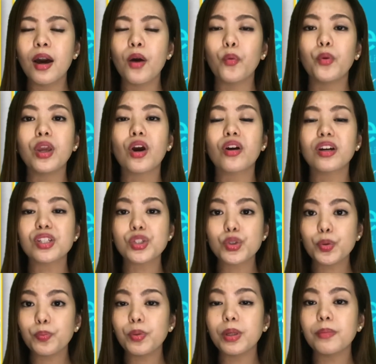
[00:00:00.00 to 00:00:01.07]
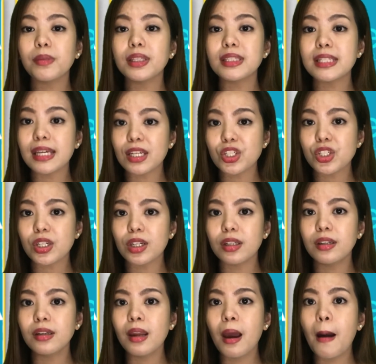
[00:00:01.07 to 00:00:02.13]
We are a supplementation.